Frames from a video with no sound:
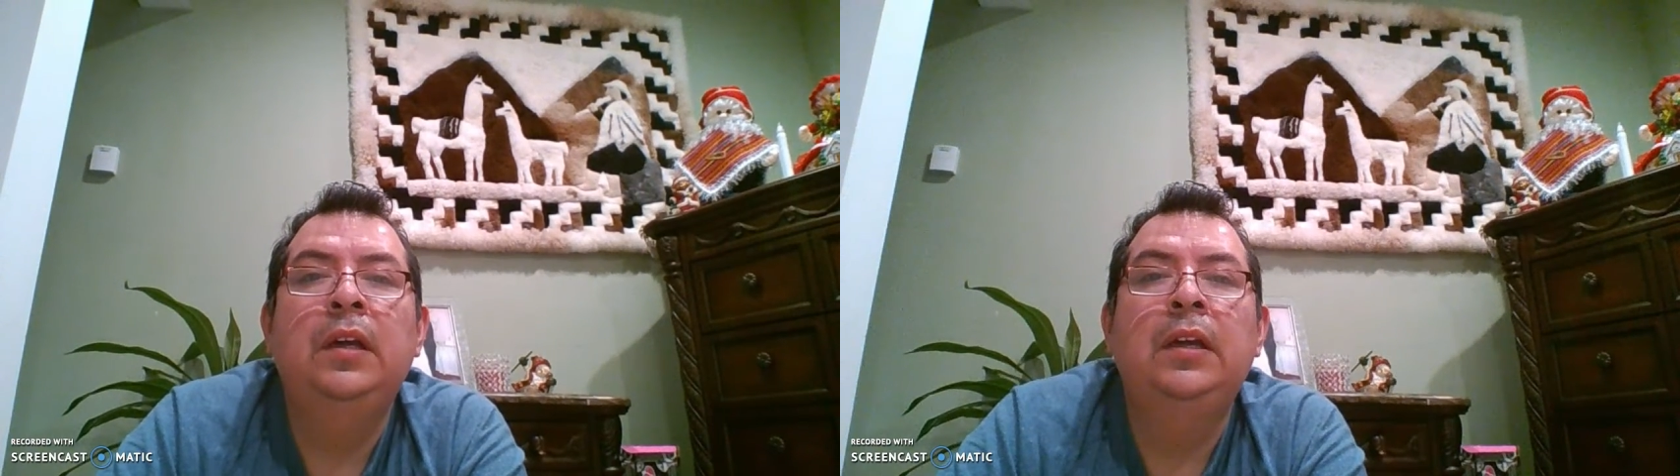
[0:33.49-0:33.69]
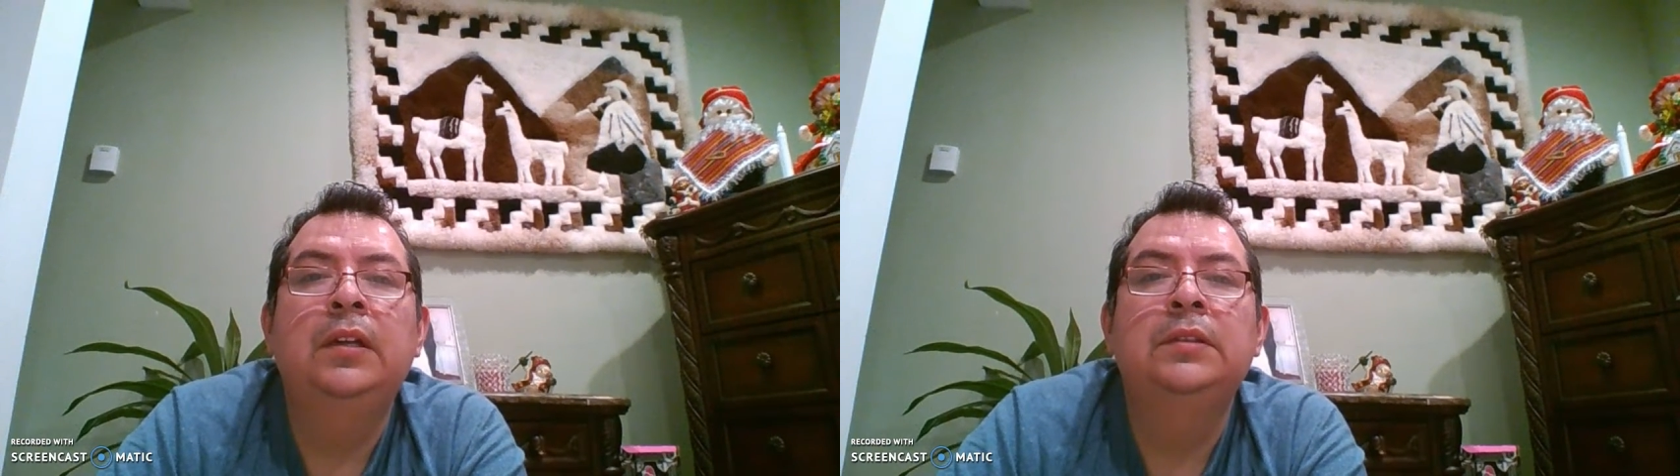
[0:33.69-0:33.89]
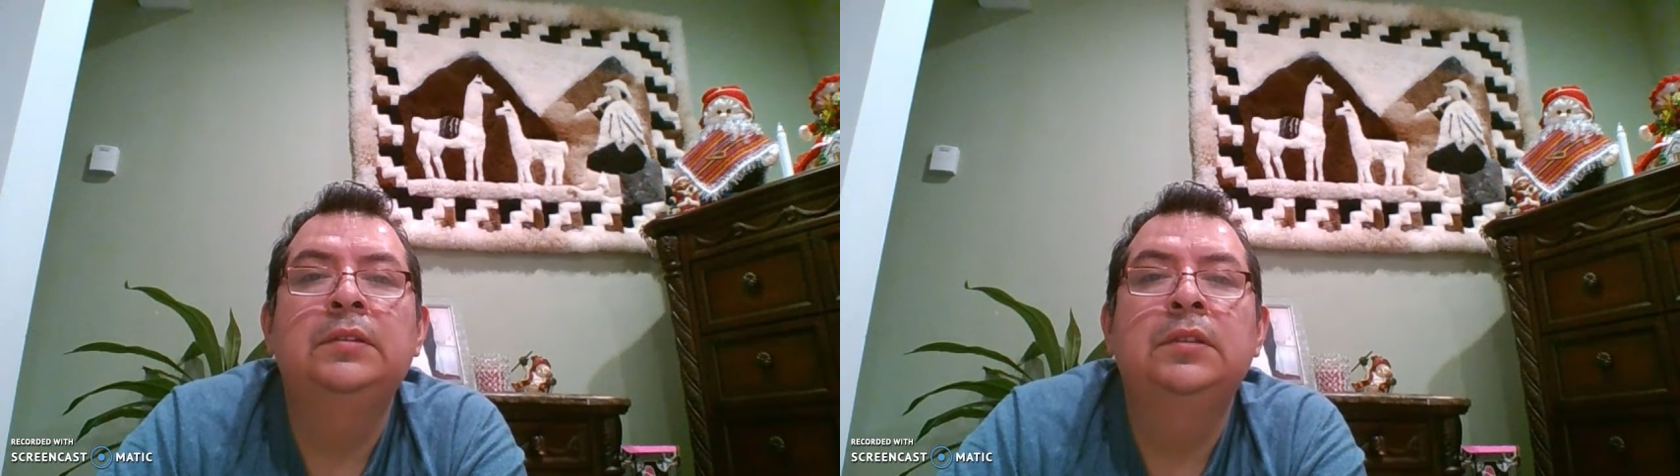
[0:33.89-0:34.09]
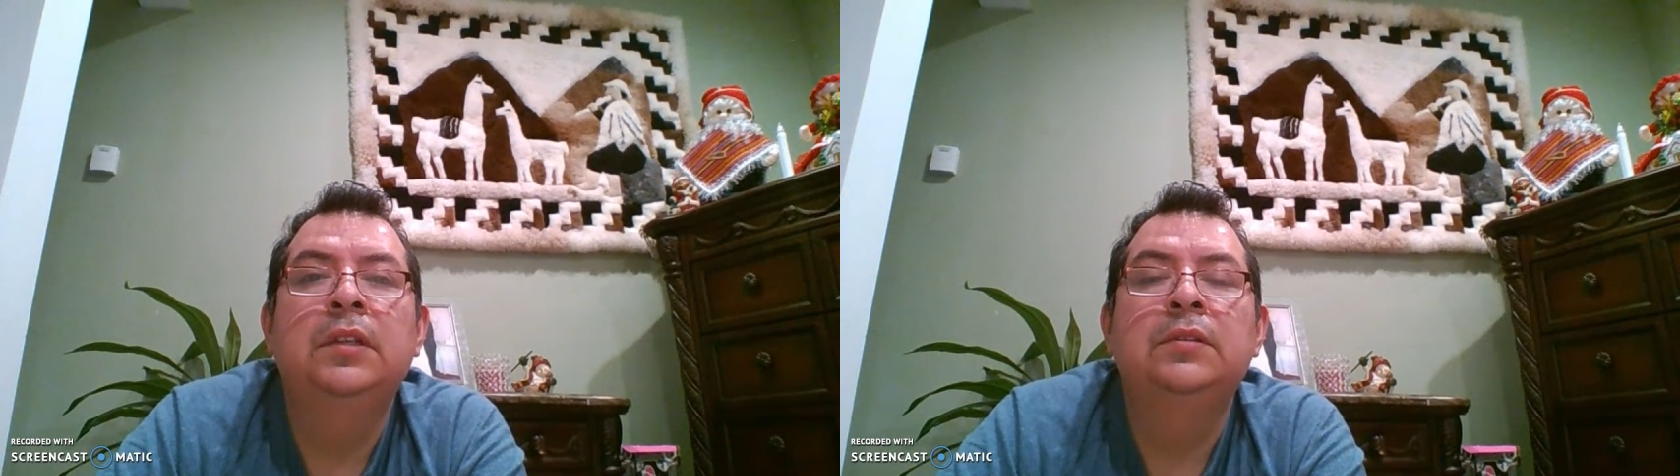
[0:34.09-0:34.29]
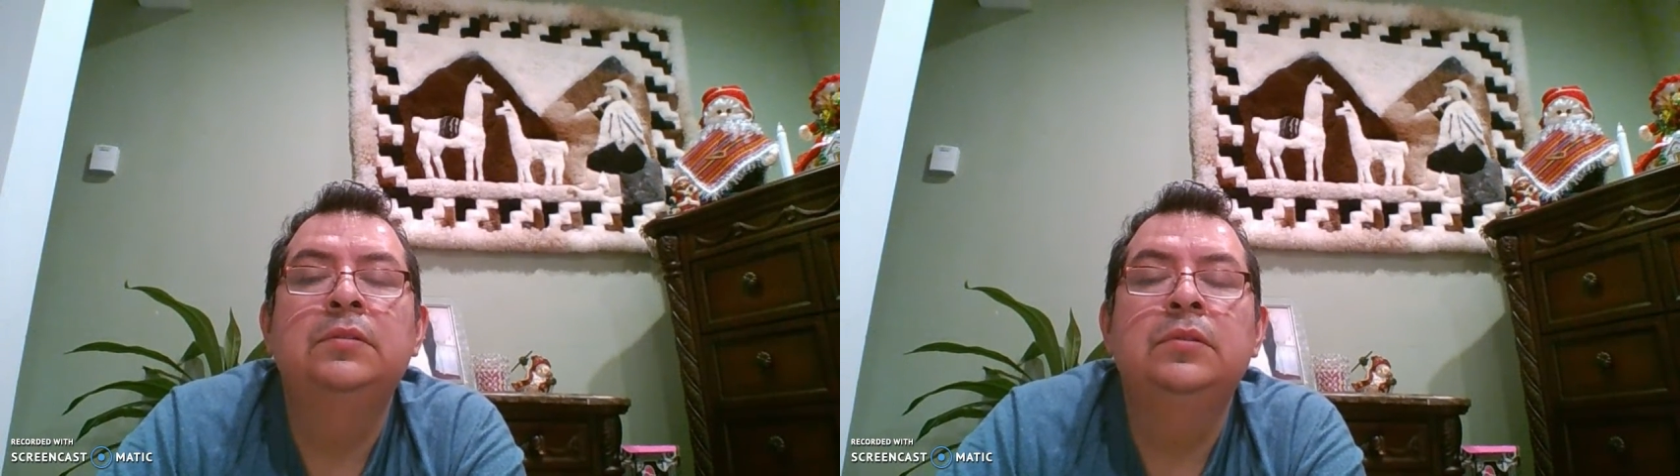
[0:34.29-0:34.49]
and
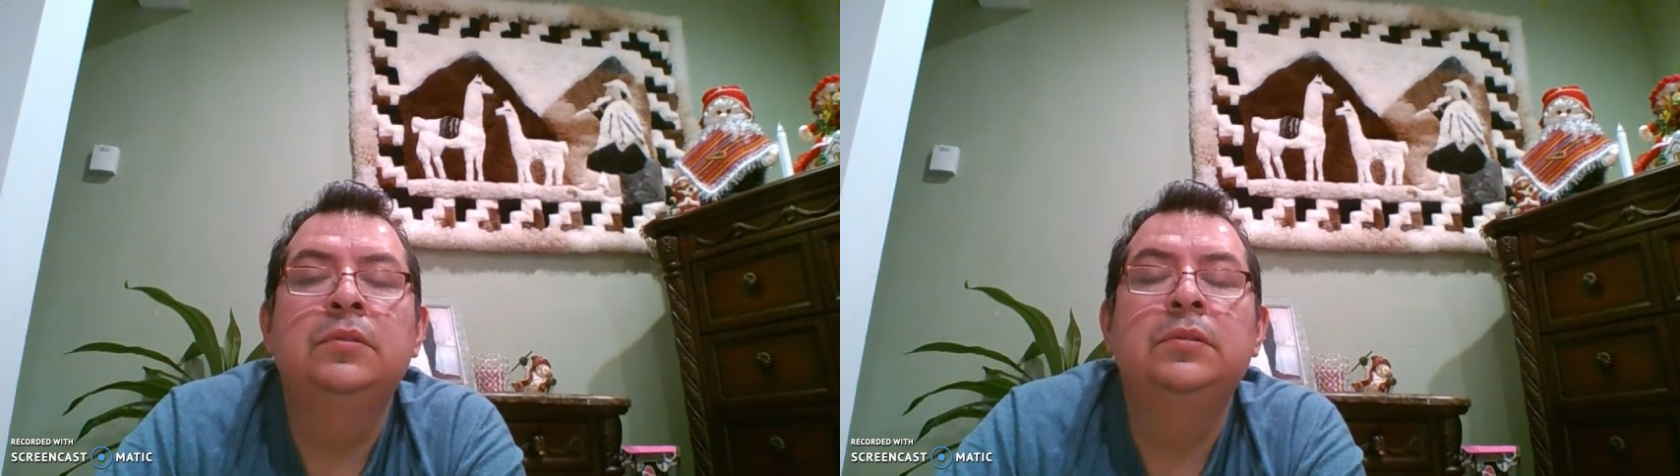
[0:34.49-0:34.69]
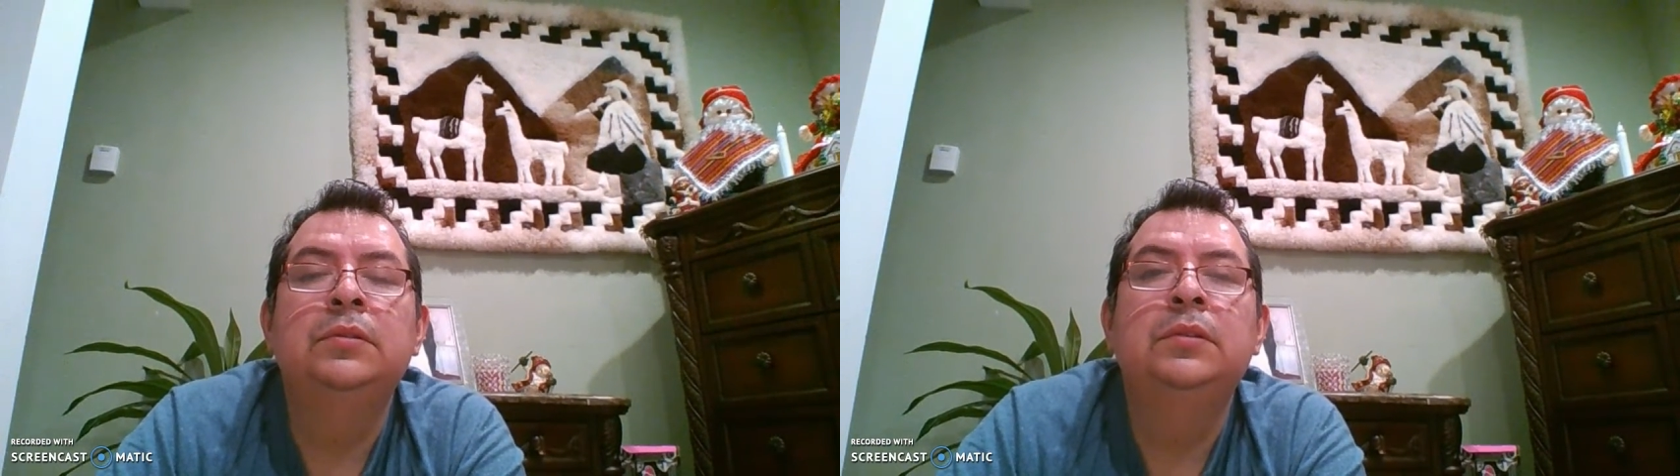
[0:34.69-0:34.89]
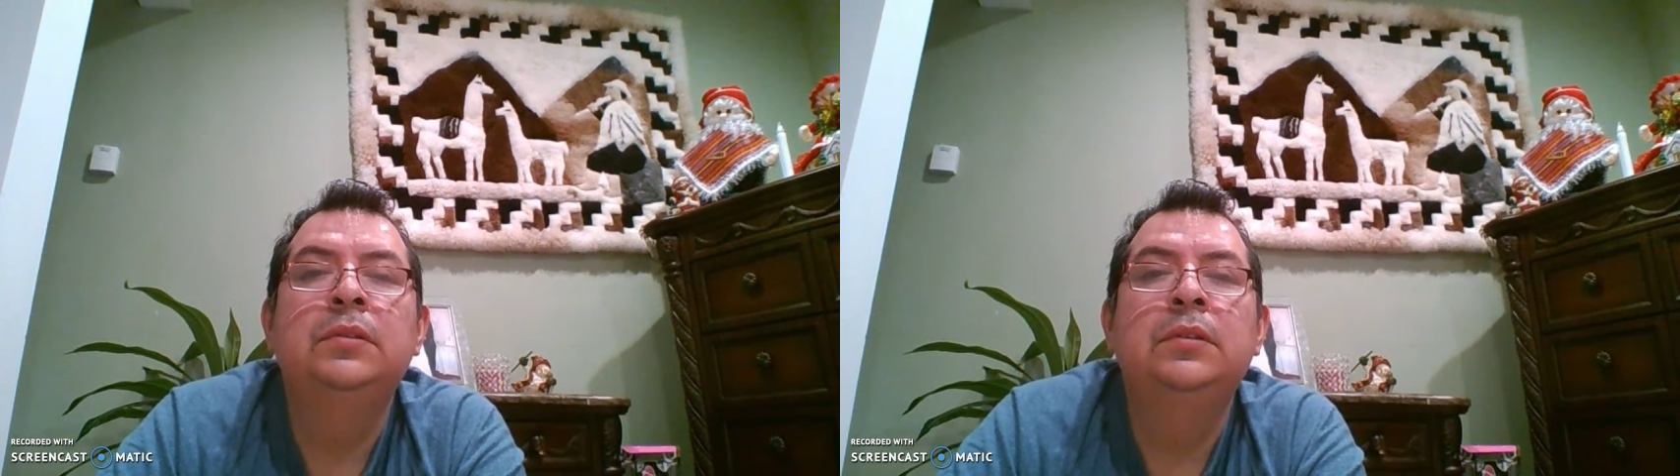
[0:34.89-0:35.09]
send you